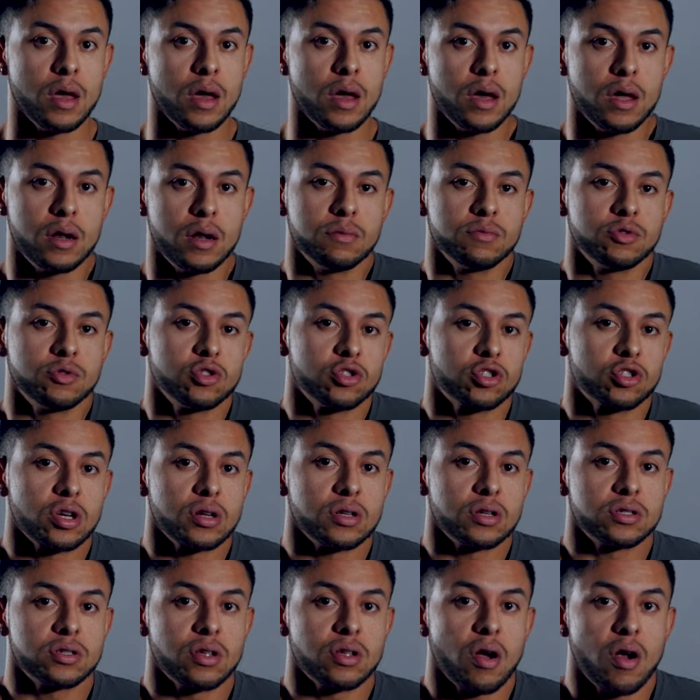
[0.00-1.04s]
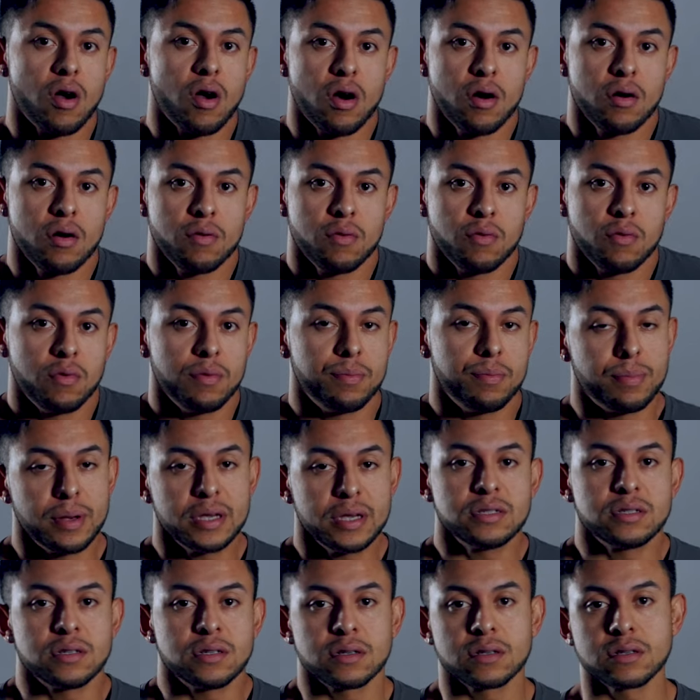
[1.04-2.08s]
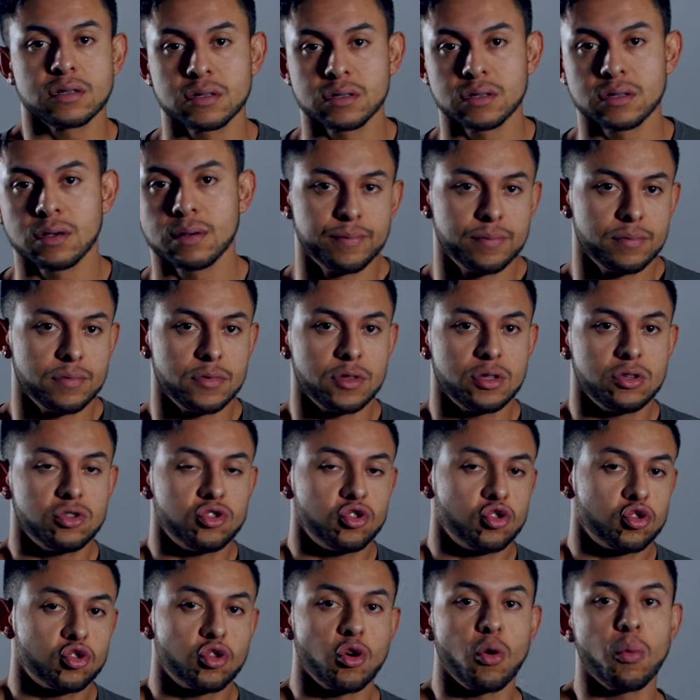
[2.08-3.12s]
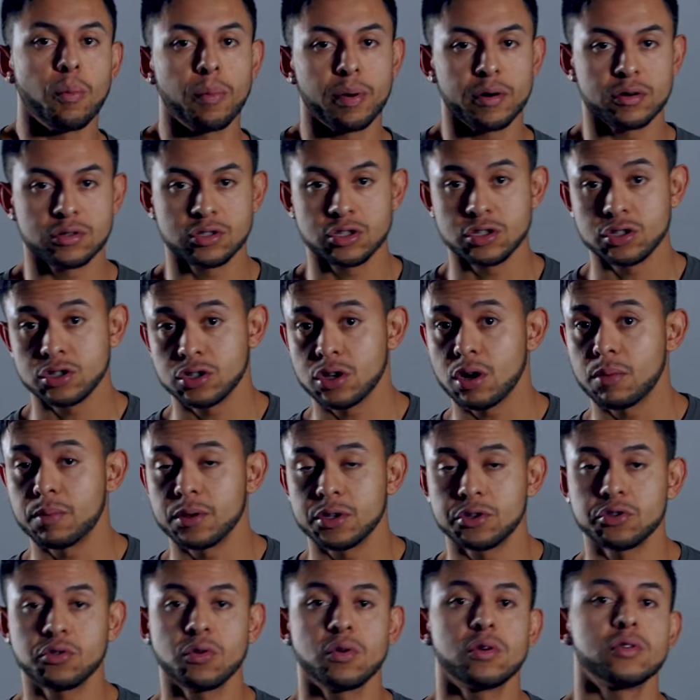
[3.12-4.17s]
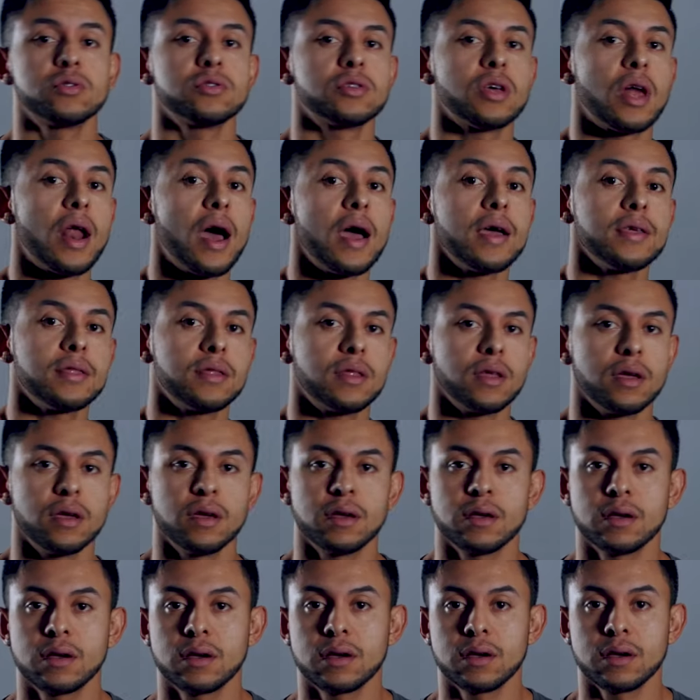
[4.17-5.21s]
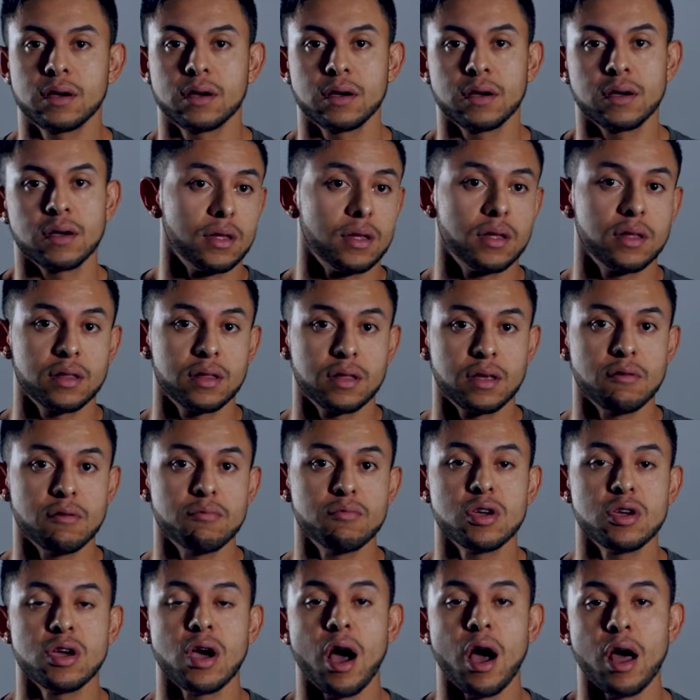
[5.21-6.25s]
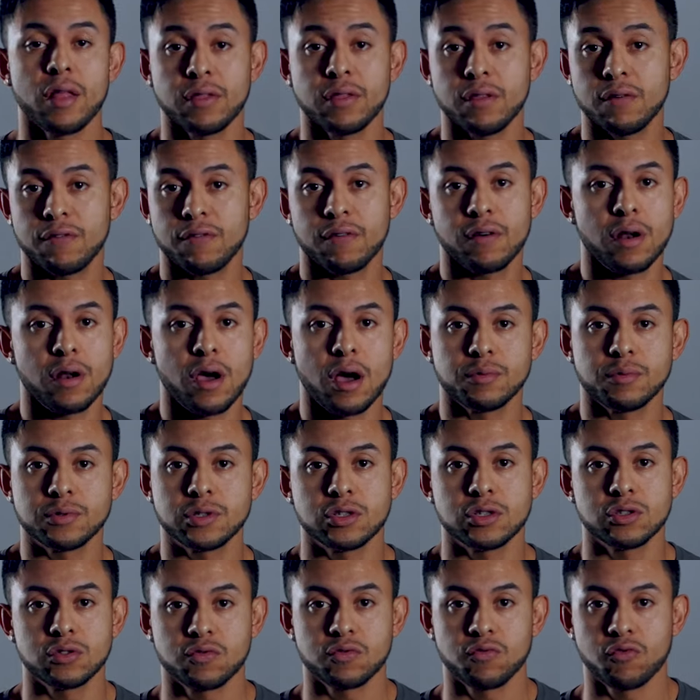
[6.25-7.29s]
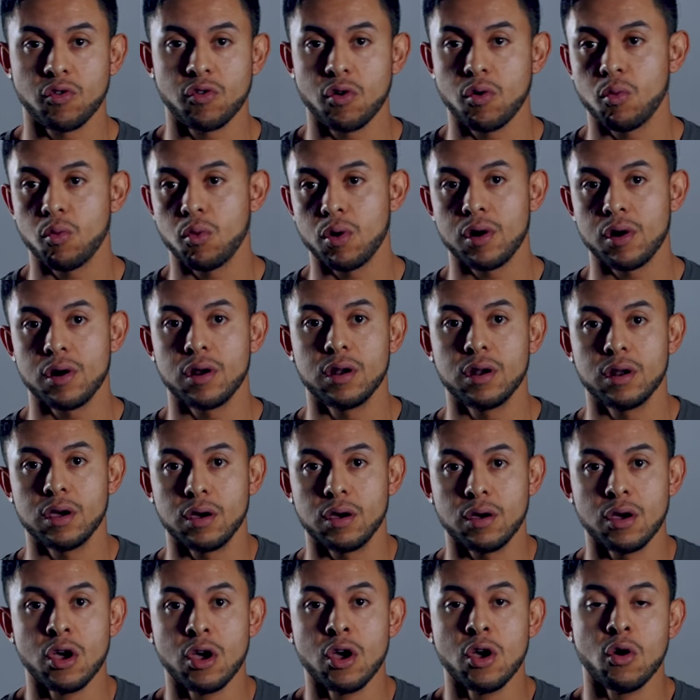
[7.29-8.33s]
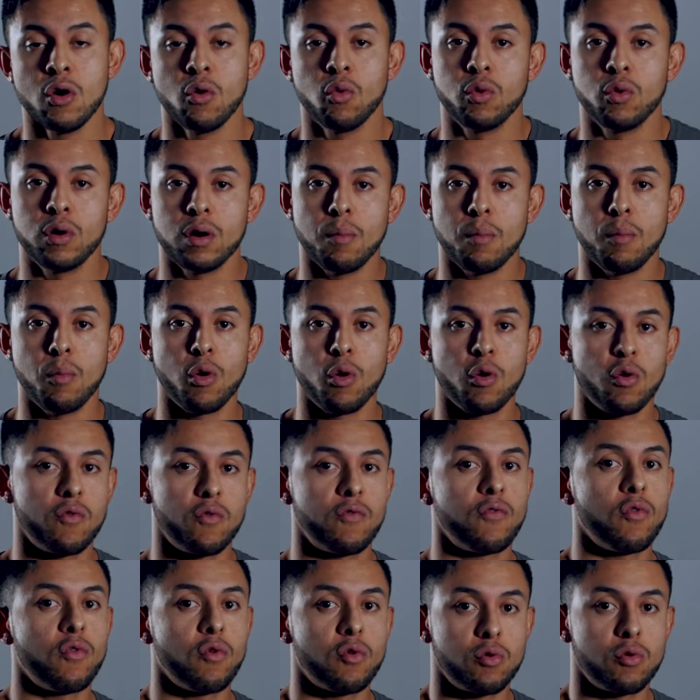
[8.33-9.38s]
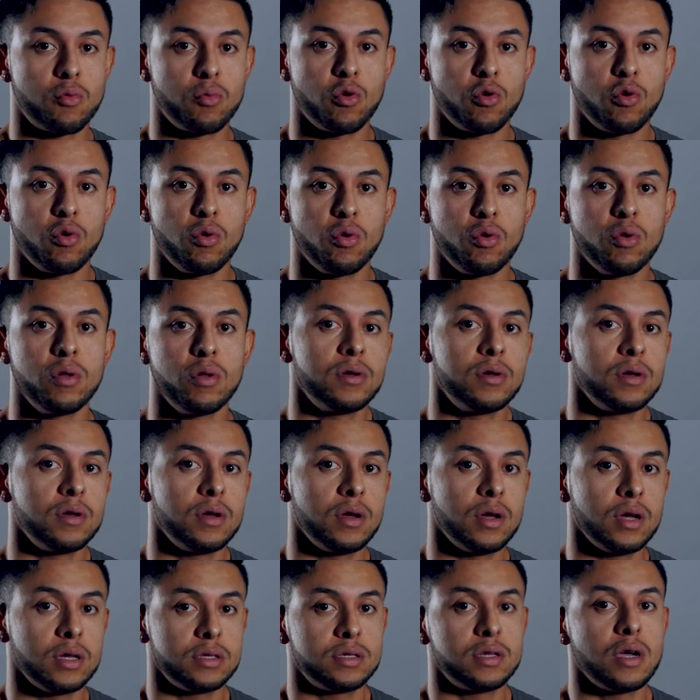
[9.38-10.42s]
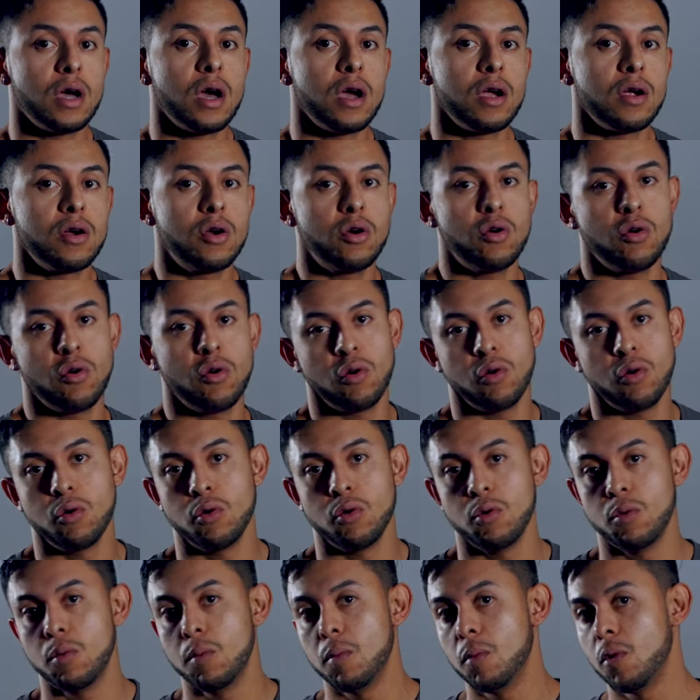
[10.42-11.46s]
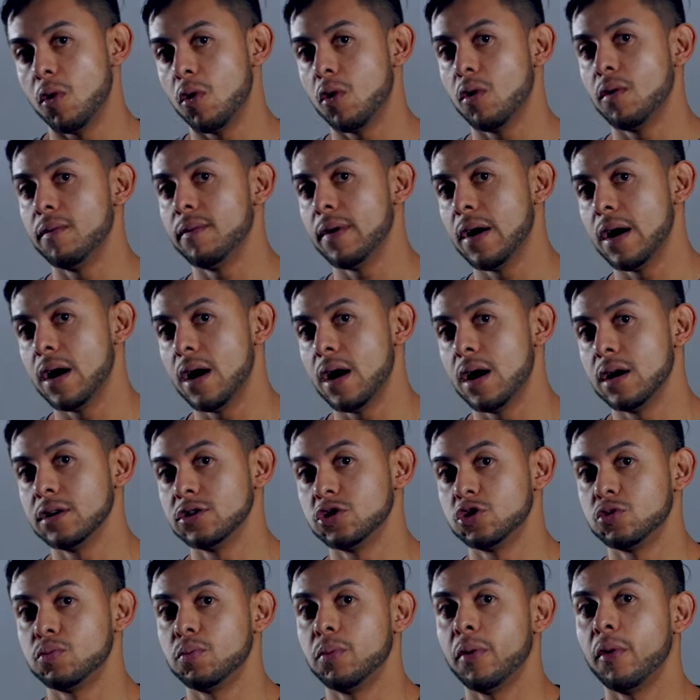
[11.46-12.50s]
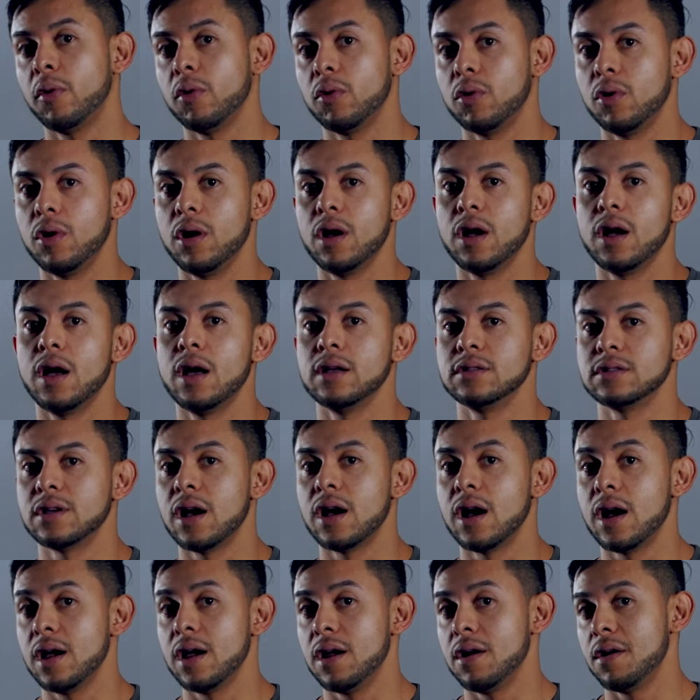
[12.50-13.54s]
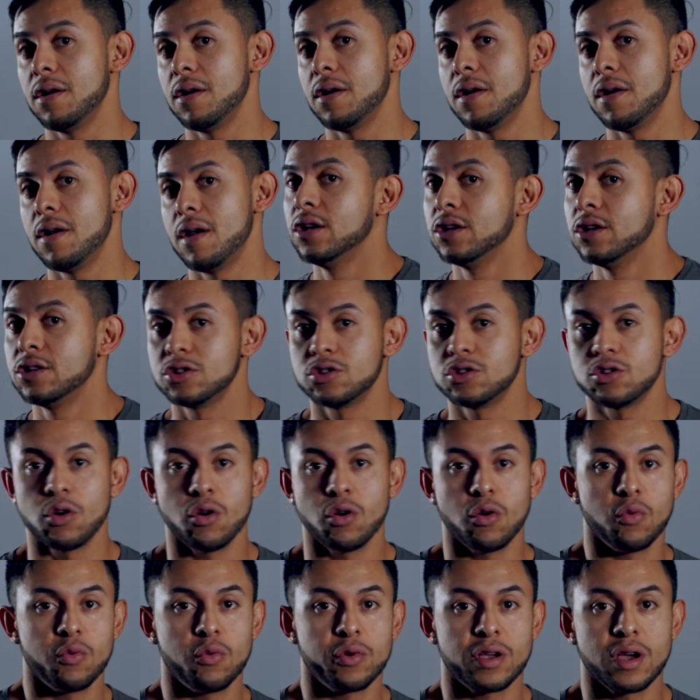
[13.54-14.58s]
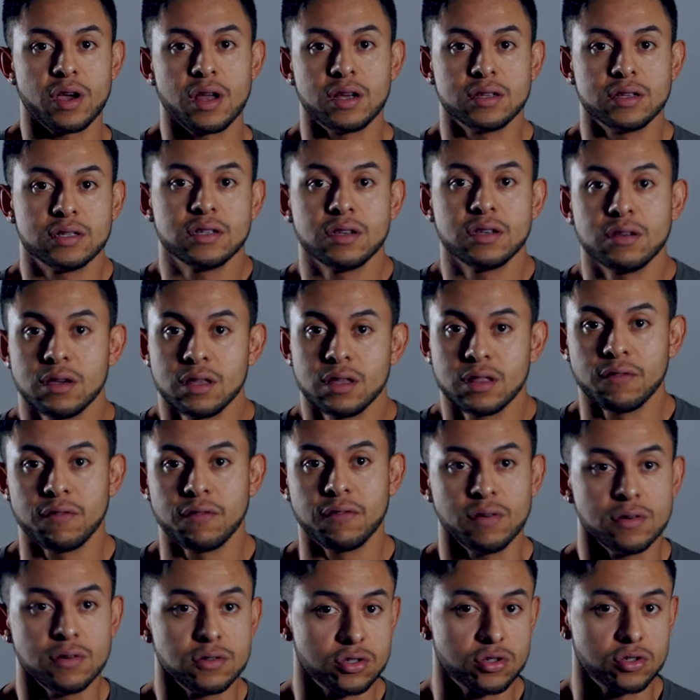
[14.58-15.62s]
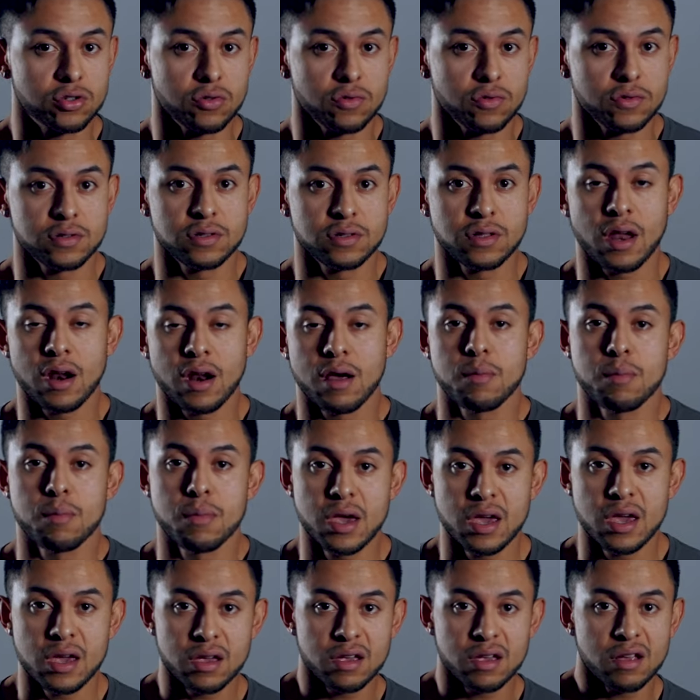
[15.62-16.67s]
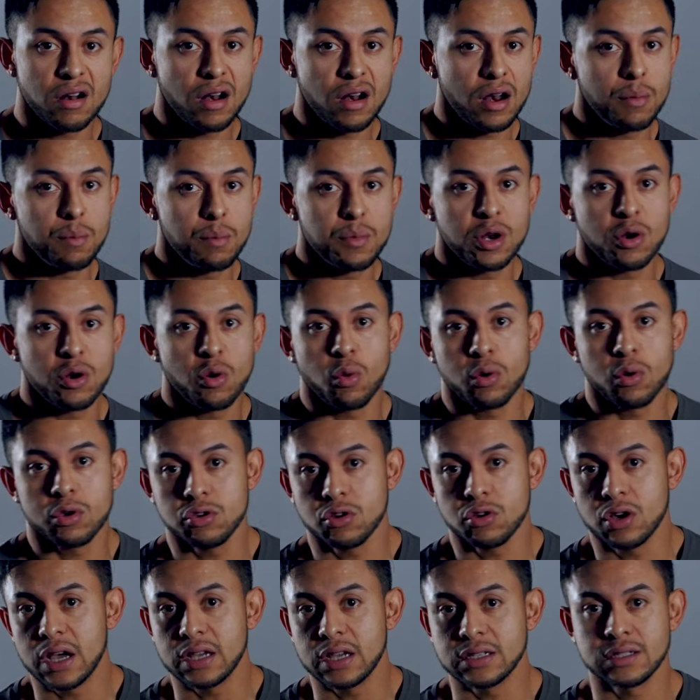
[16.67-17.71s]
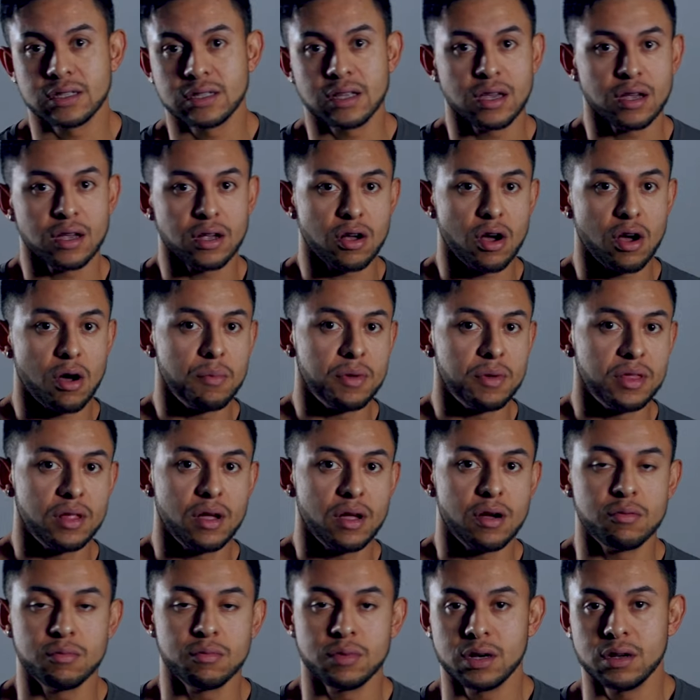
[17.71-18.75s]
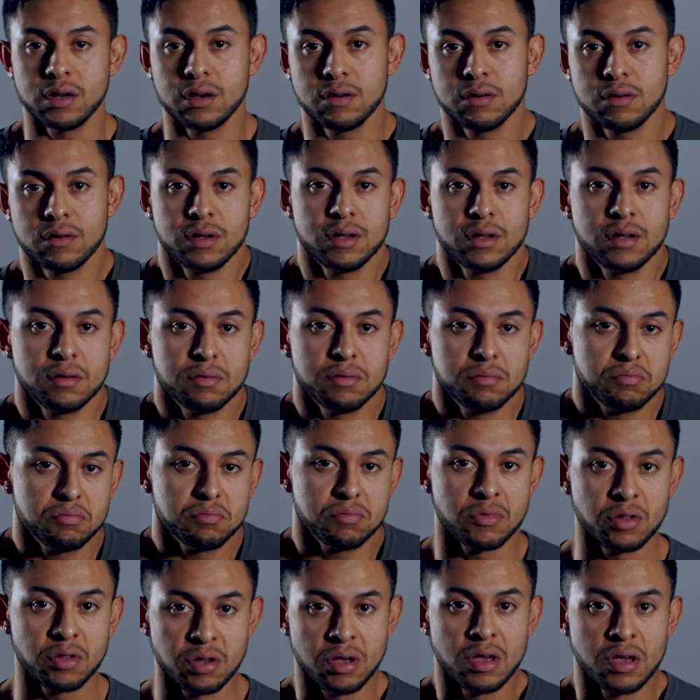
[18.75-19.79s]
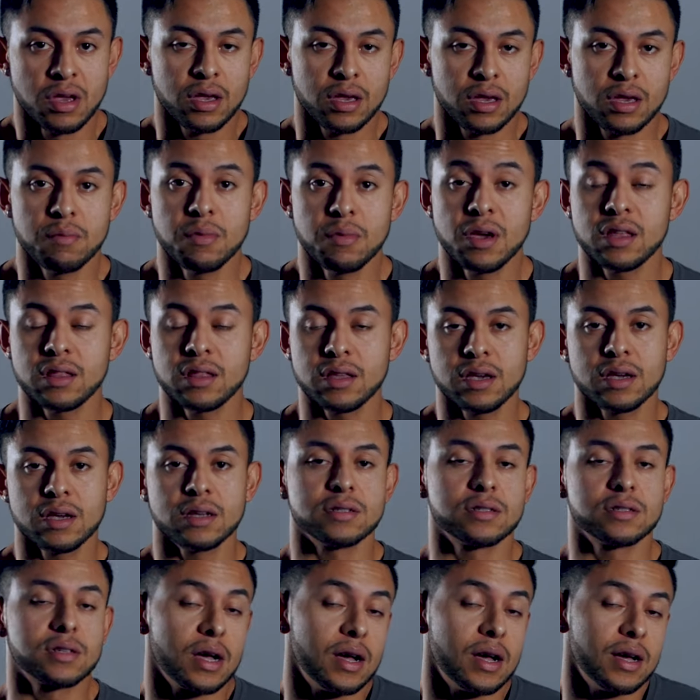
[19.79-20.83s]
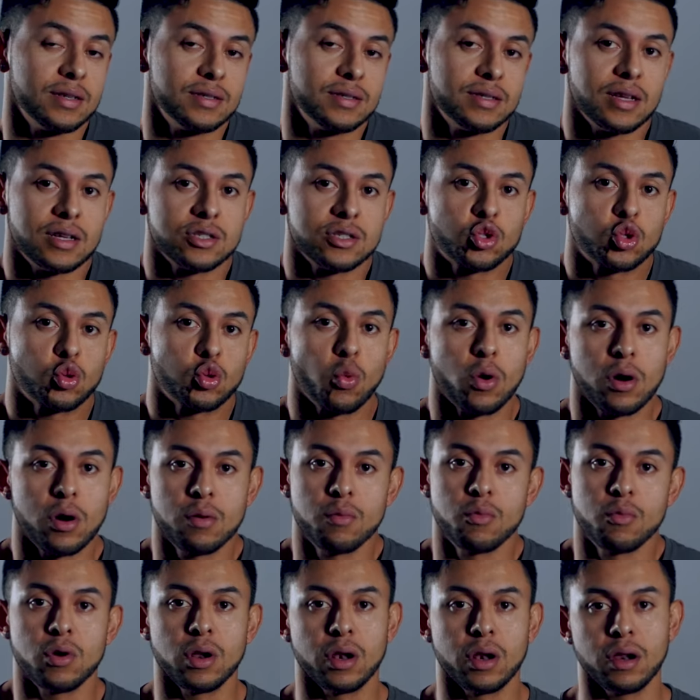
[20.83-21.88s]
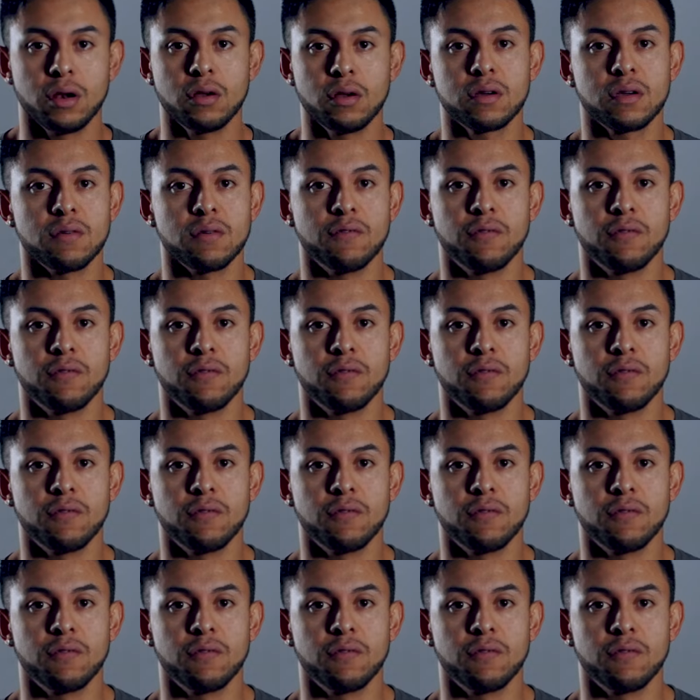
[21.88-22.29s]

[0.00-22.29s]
And I'm just gonna start with basics. Just go purchase a couple sweaters that I think give me different options from wearing it with a more formal attire or more of a sport attire. So we're gonna see the first choice that I make. Let me know what you guys think, comment down below. Give me ideas, guys. That's what I'm really looking